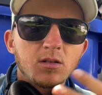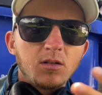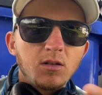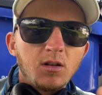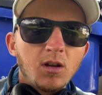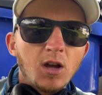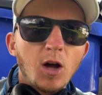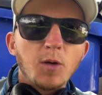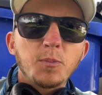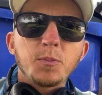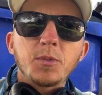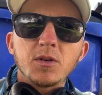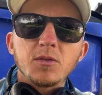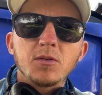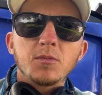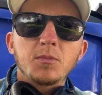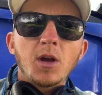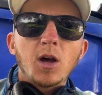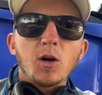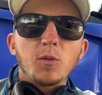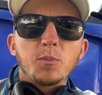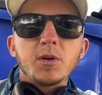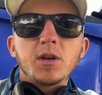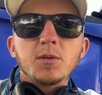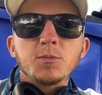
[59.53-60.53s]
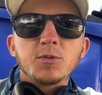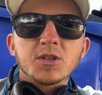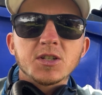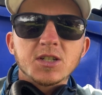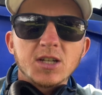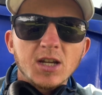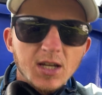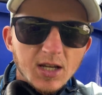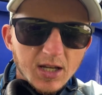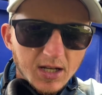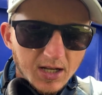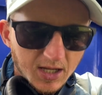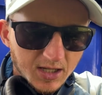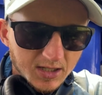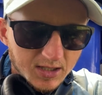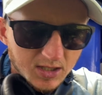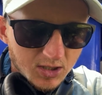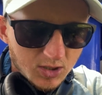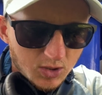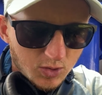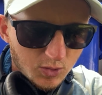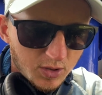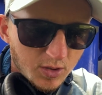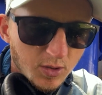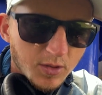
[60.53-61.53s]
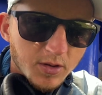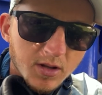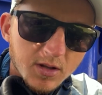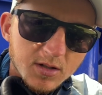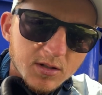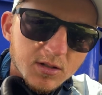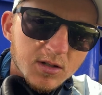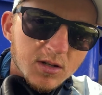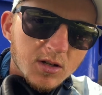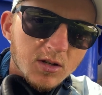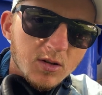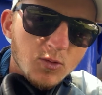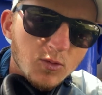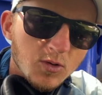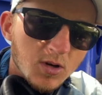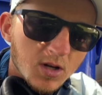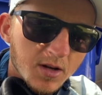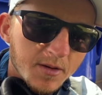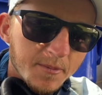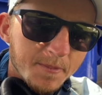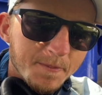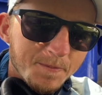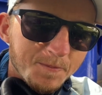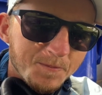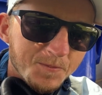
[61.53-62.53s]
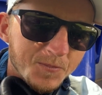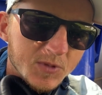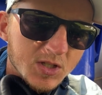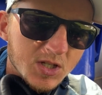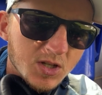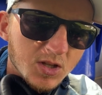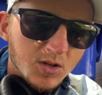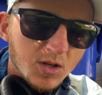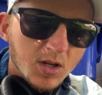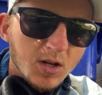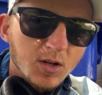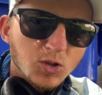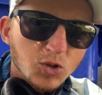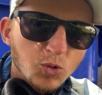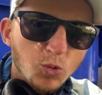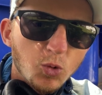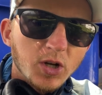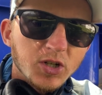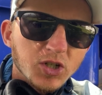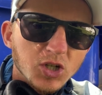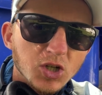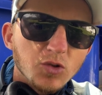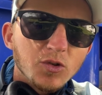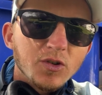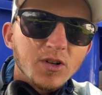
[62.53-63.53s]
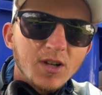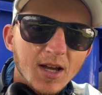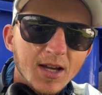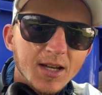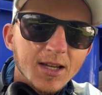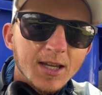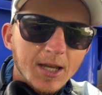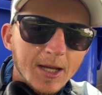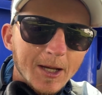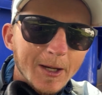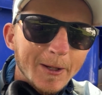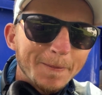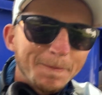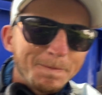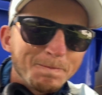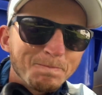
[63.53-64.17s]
help people stay connected to it to what degree I can.